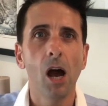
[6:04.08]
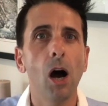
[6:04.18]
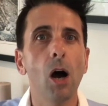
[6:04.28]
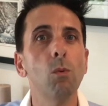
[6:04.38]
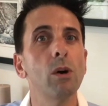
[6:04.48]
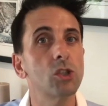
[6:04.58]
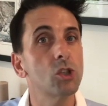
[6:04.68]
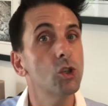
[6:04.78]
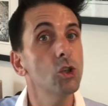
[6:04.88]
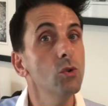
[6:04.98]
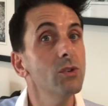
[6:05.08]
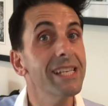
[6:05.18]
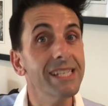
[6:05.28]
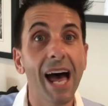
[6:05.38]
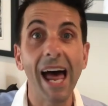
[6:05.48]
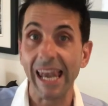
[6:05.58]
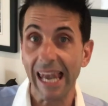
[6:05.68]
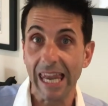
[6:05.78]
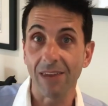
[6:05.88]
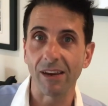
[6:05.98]
I want you to start
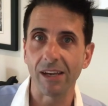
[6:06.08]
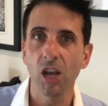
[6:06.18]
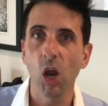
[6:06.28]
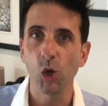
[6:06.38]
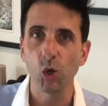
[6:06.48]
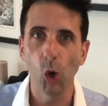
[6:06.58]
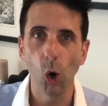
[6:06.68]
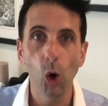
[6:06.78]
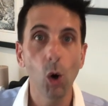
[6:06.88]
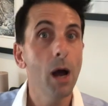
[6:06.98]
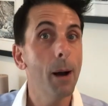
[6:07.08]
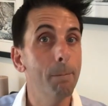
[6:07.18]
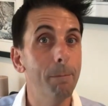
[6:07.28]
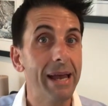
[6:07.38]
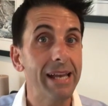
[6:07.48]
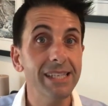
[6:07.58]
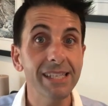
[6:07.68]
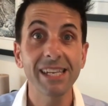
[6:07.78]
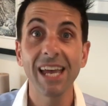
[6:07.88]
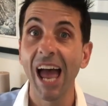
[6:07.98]
living your best